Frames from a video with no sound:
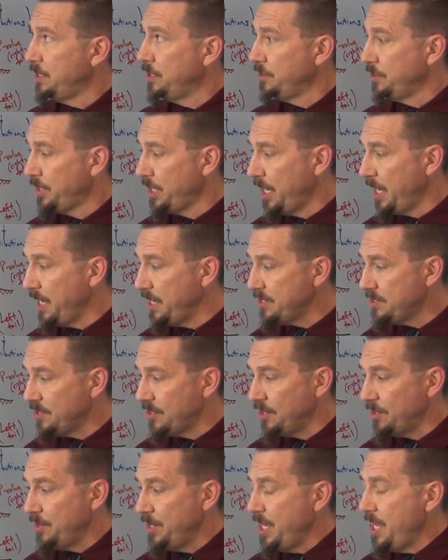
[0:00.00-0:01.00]
Okay,
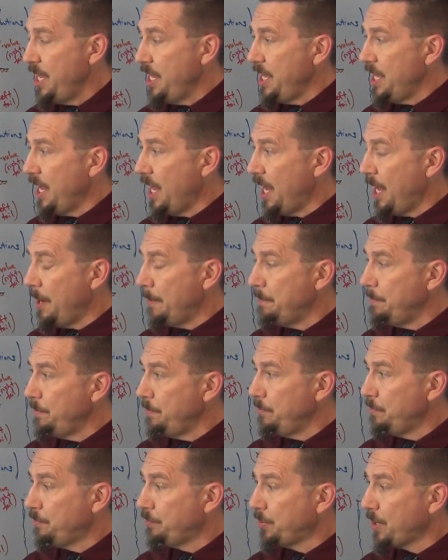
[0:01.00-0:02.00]
so um,
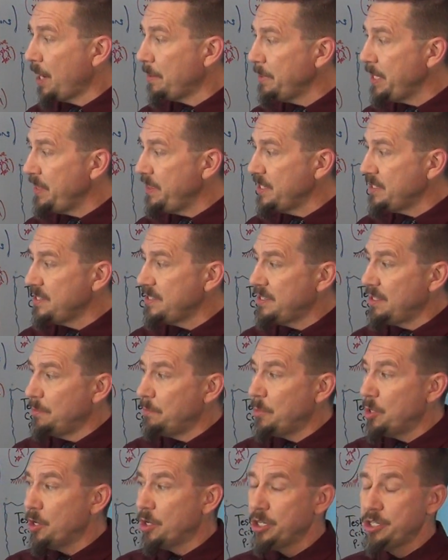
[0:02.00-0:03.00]
probably this is the
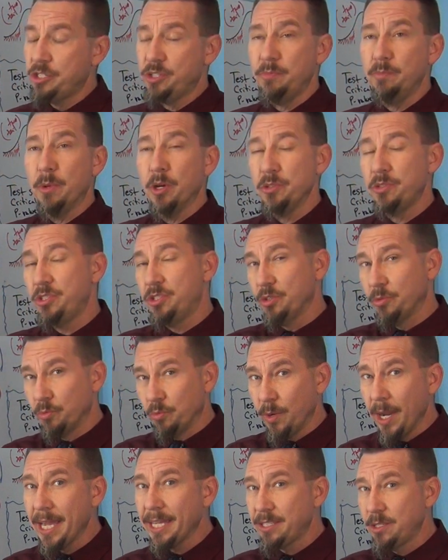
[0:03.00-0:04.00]
more, most
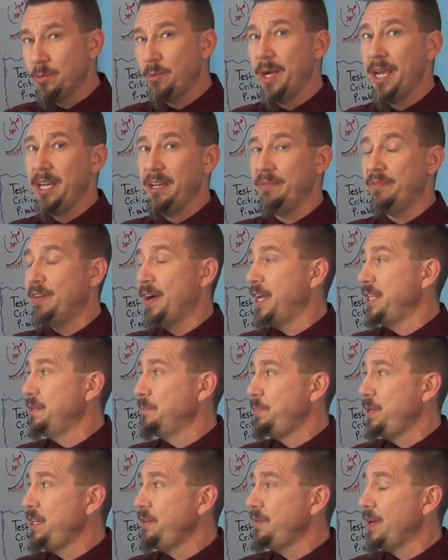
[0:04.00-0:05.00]
direct way to find the
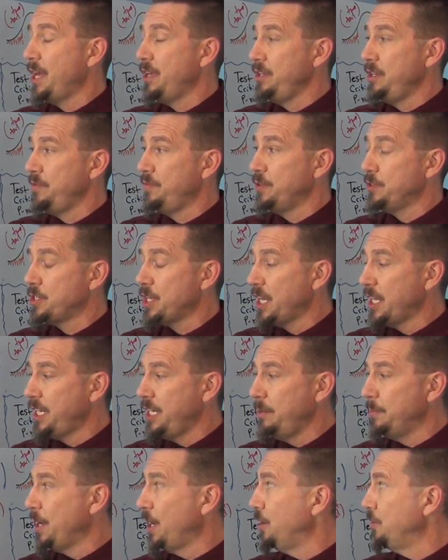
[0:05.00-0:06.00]
p-value if you're
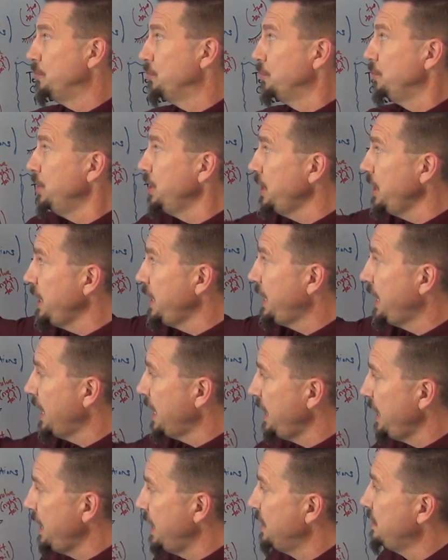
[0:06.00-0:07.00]
talking about really
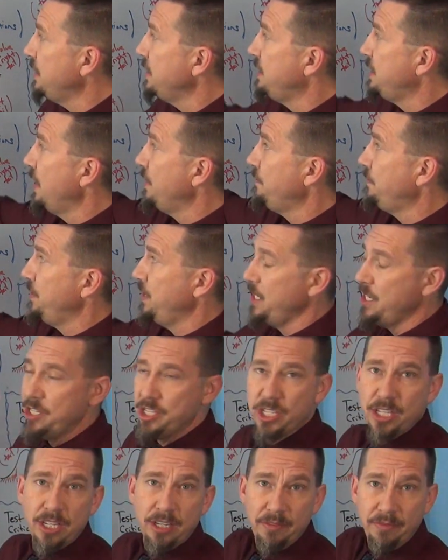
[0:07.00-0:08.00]
getting at the
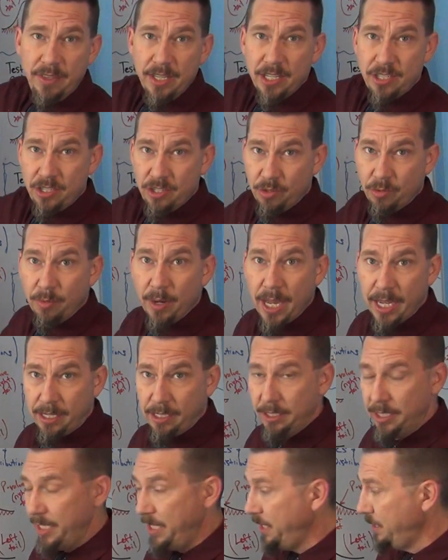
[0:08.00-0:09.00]
definition of this
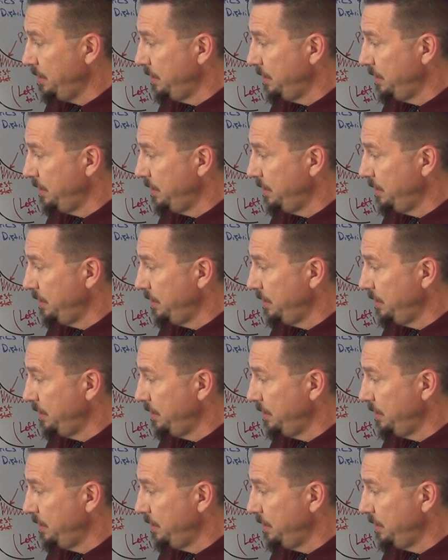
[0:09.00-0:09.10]
directly.